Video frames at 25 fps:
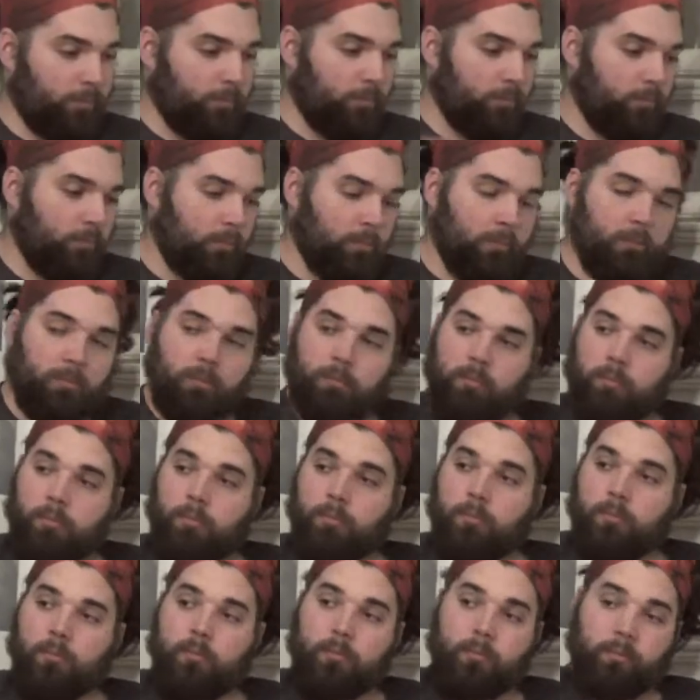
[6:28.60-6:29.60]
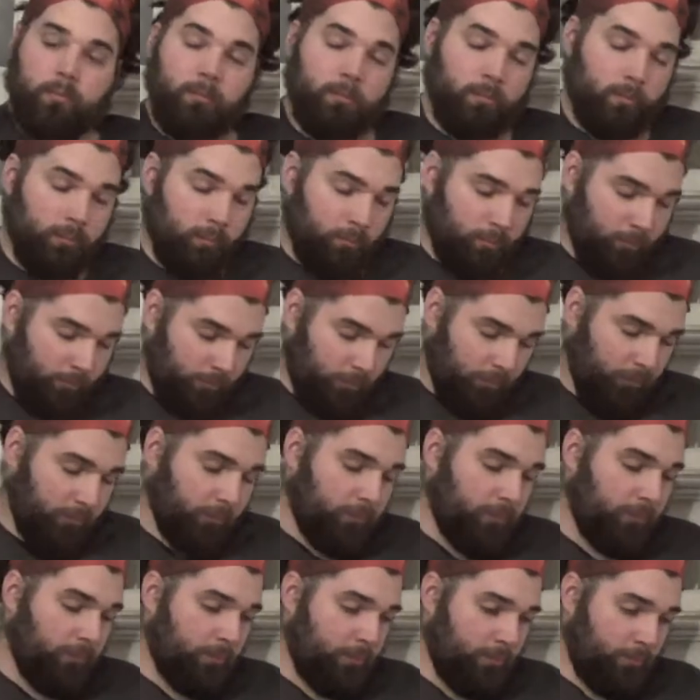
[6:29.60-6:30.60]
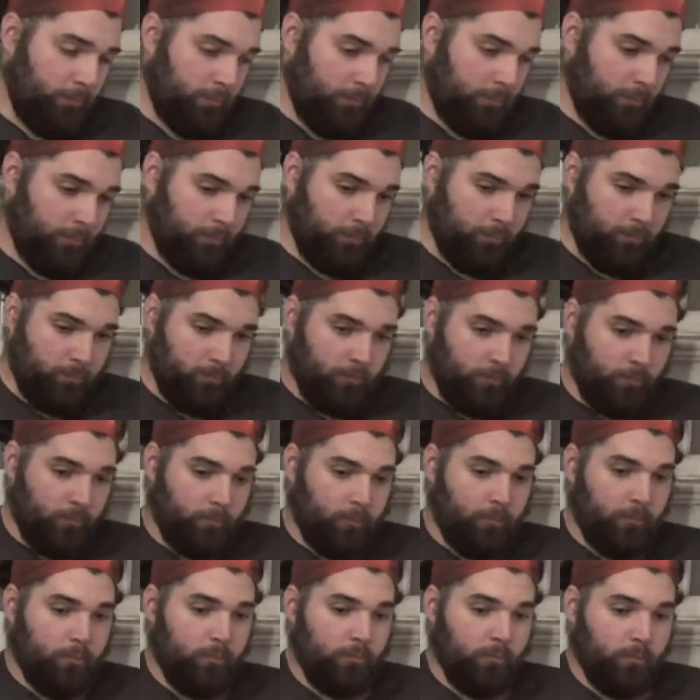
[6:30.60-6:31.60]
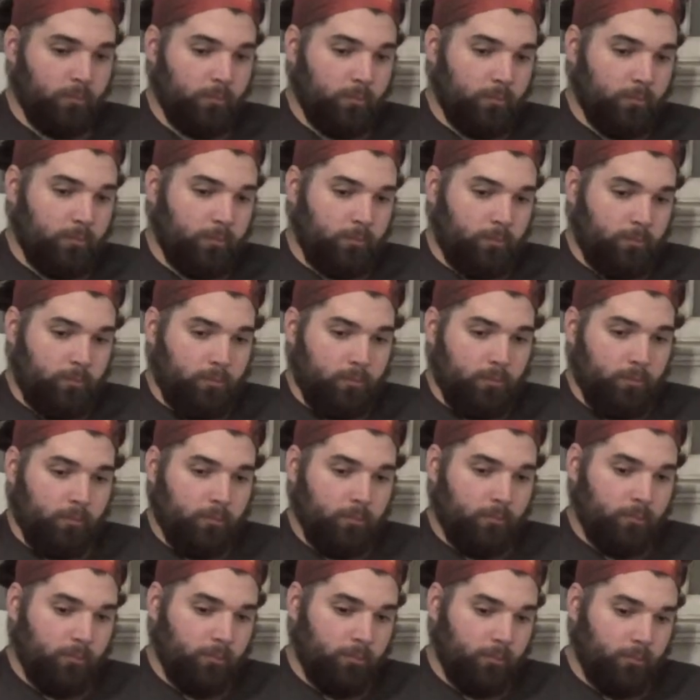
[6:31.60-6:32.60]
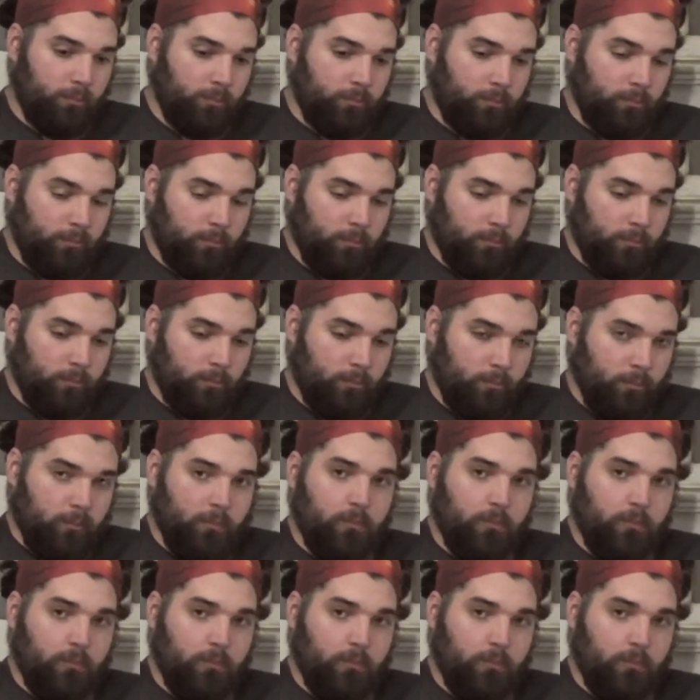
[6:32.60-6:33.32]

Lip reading: No words are spoken by the person on screen.